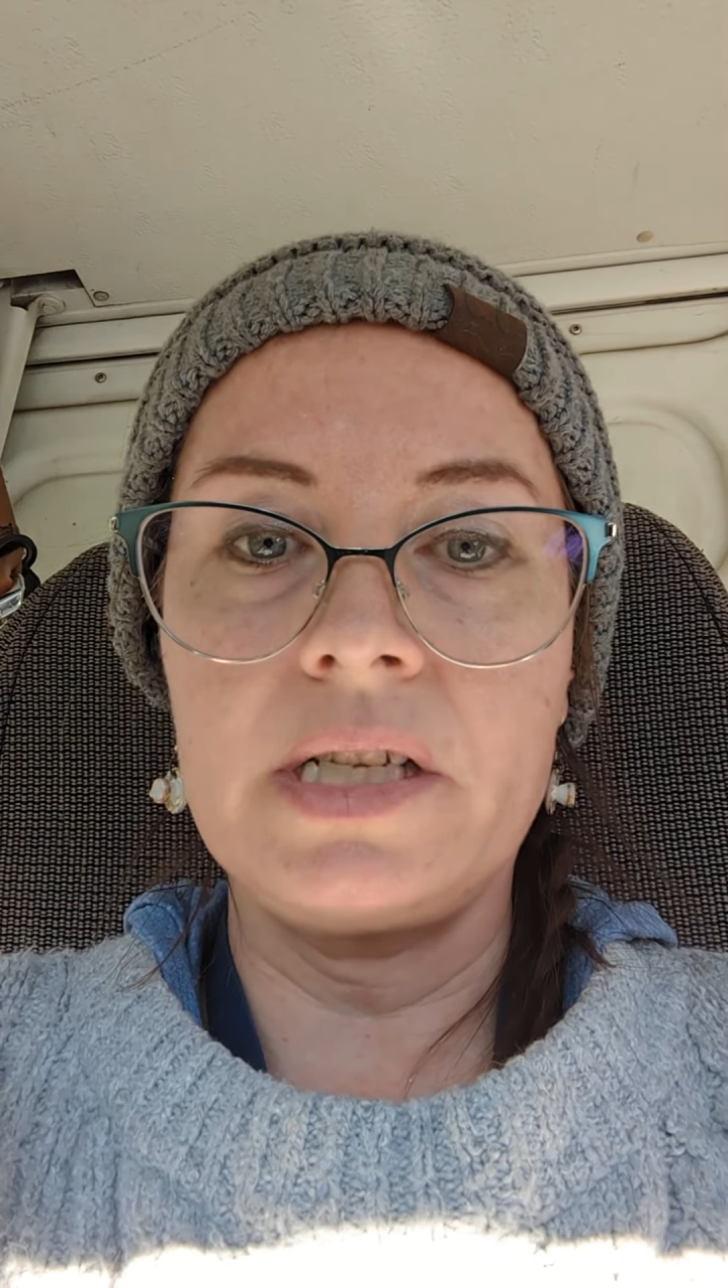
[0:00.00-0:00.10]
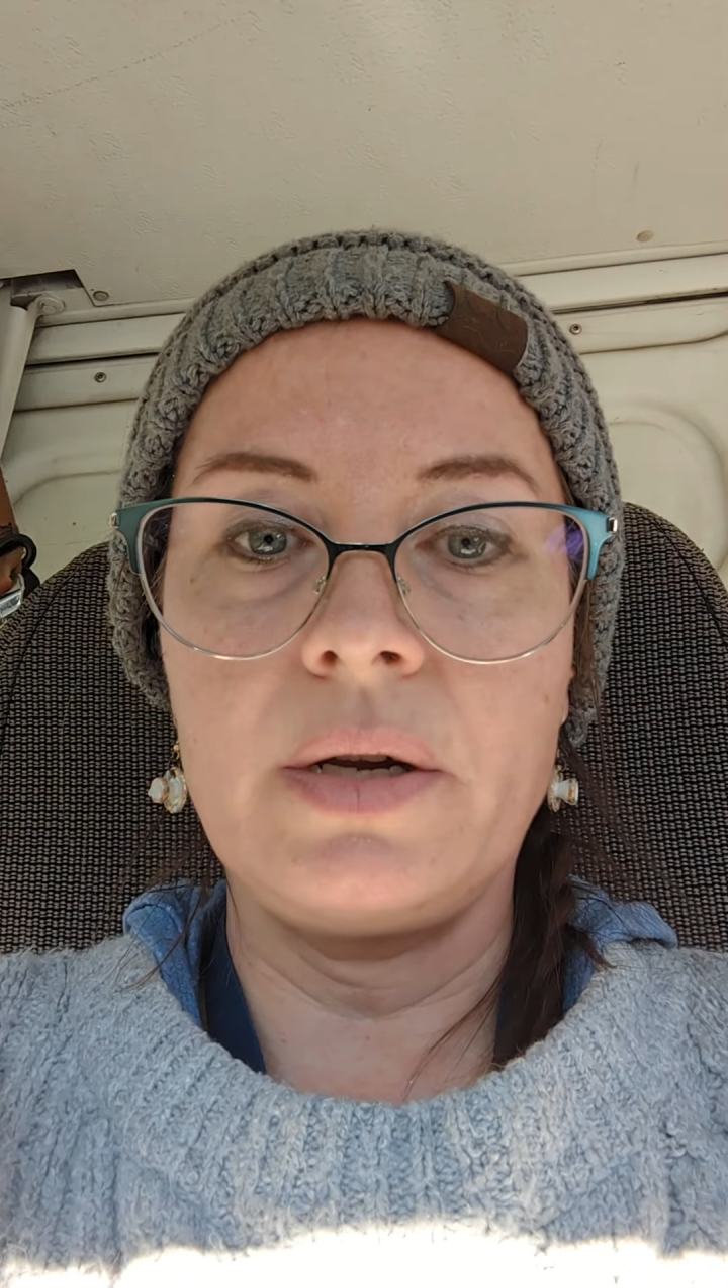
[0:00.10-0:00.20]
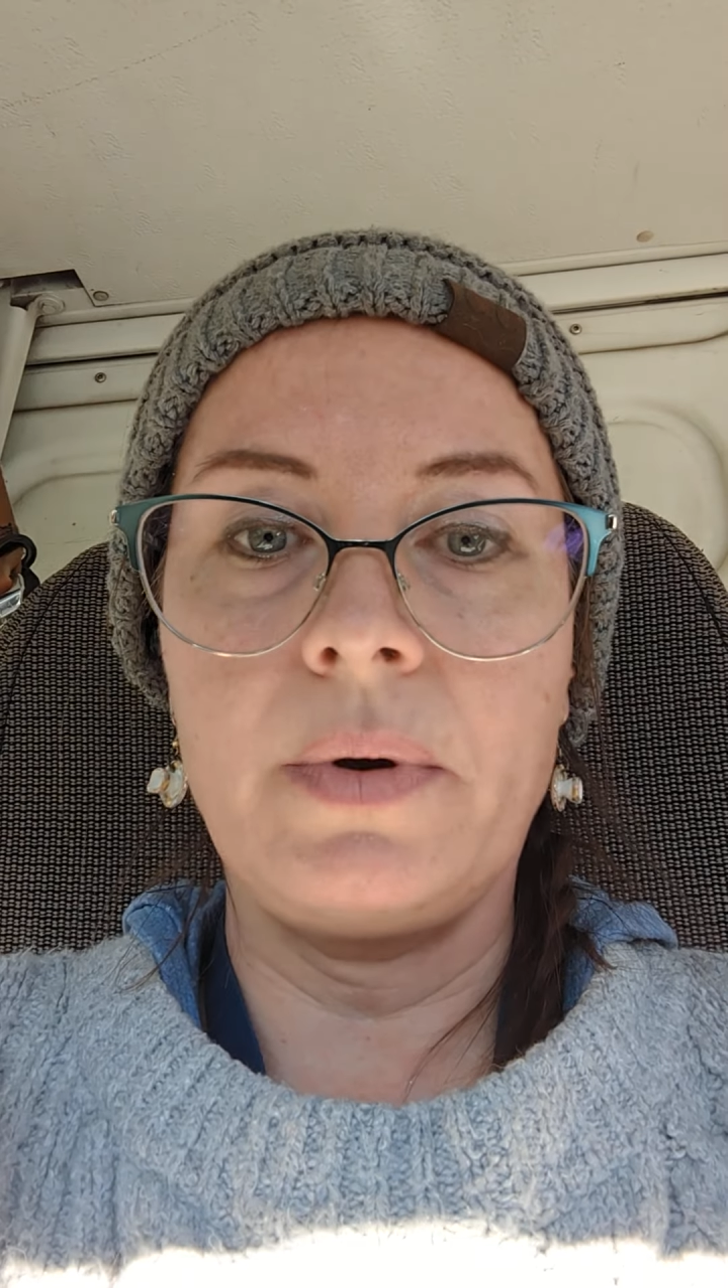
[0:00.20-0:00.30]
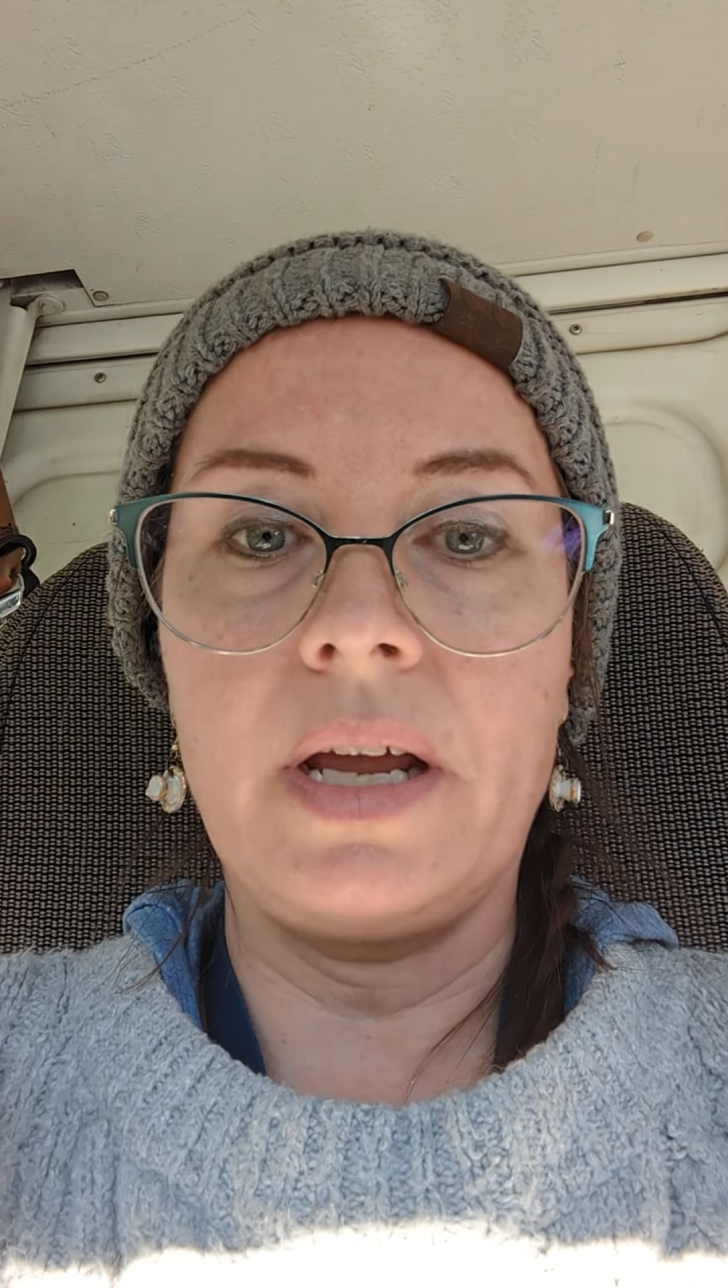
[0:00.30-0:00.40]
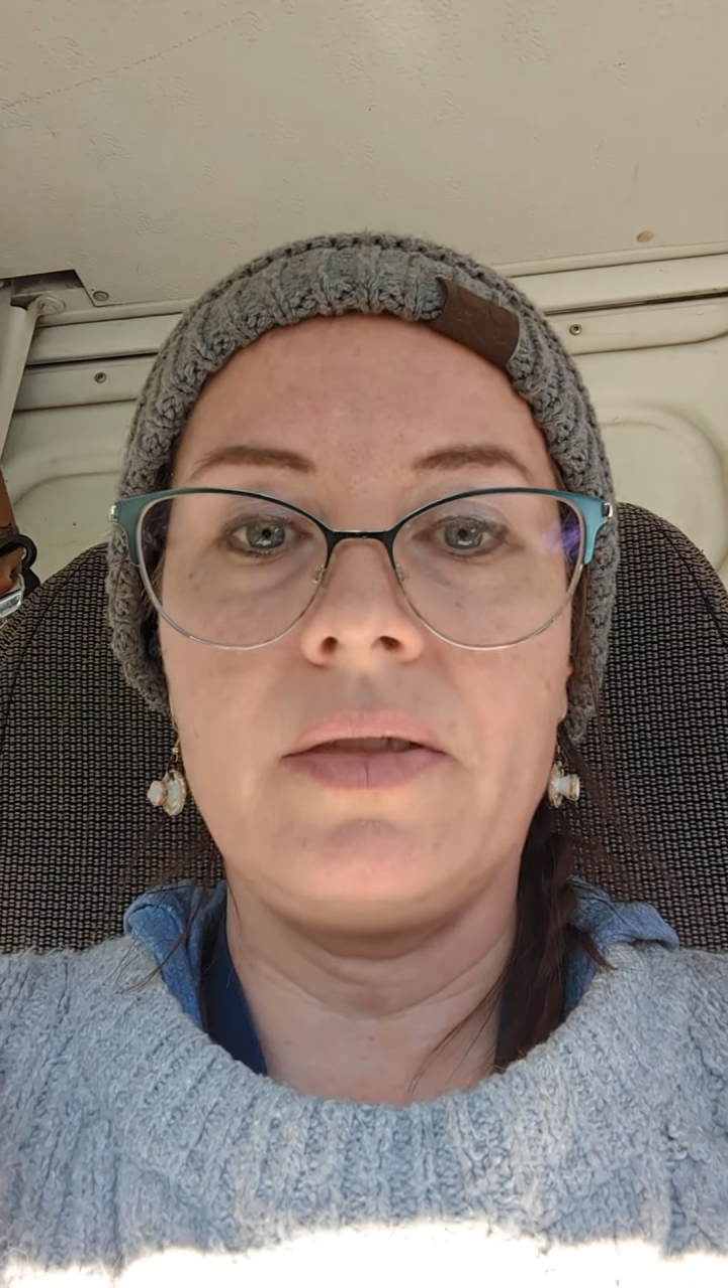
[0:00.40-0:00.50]

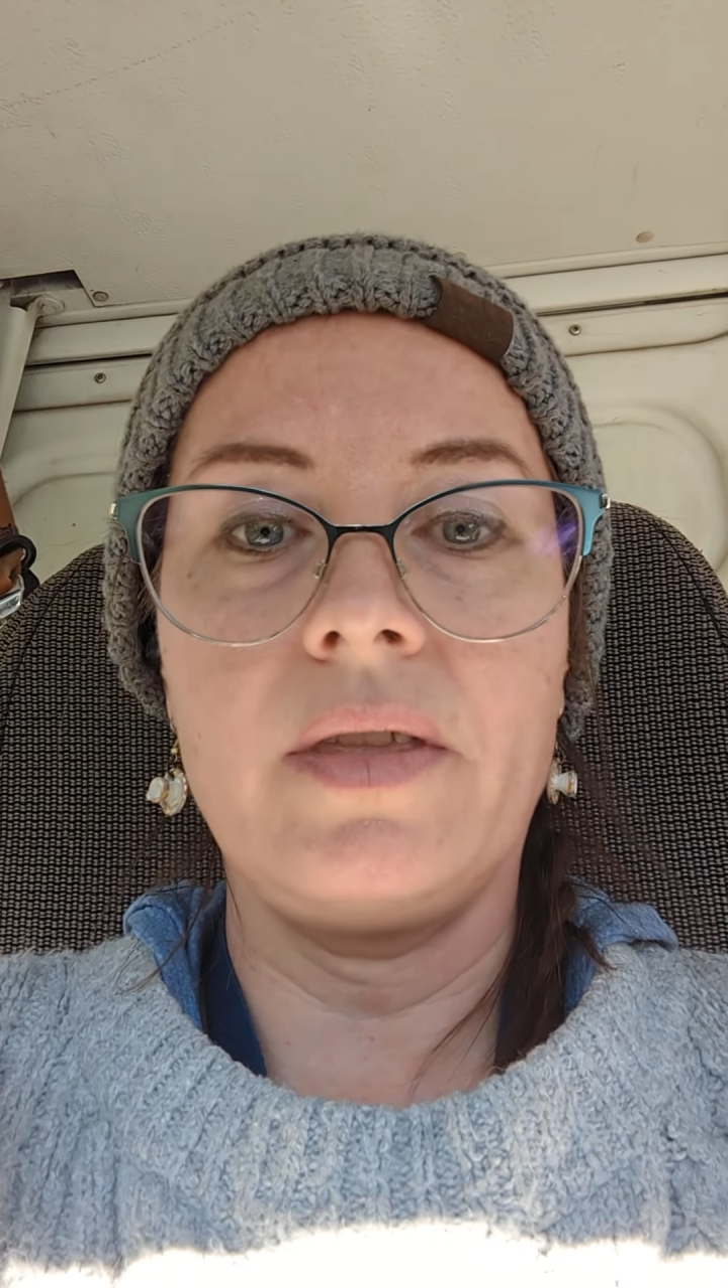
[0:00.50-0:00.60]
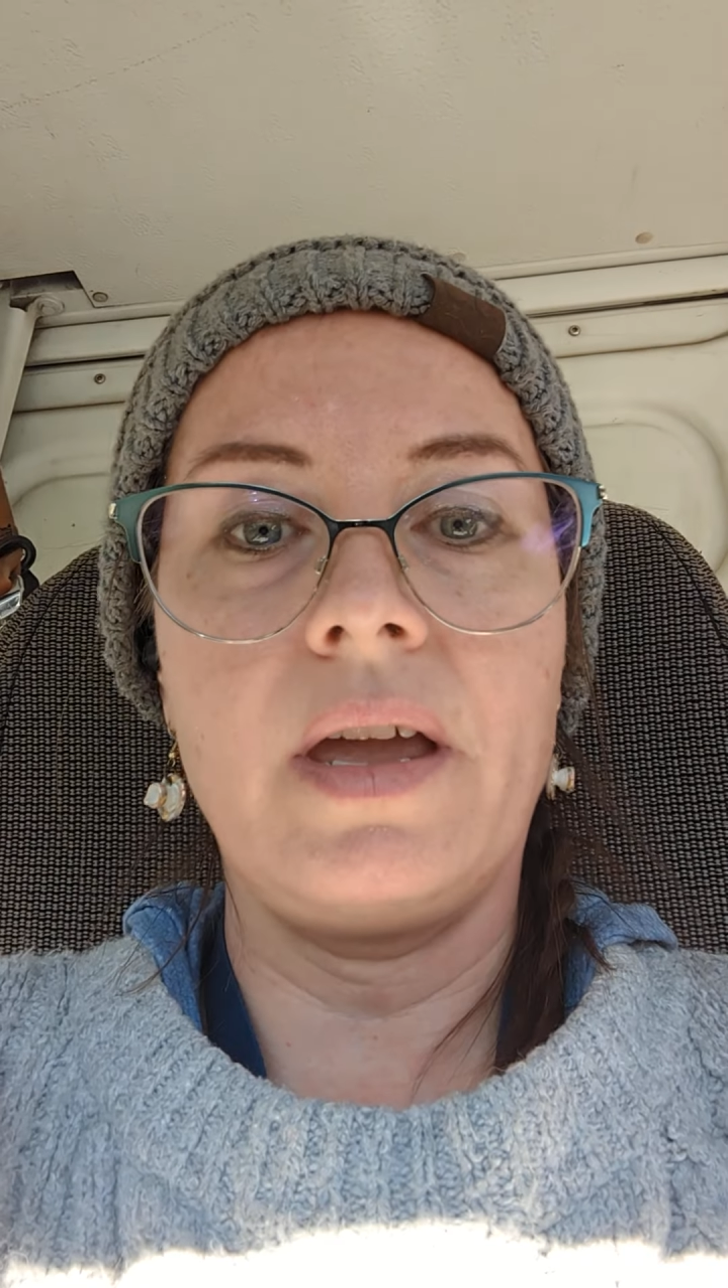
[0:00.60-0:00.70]
to it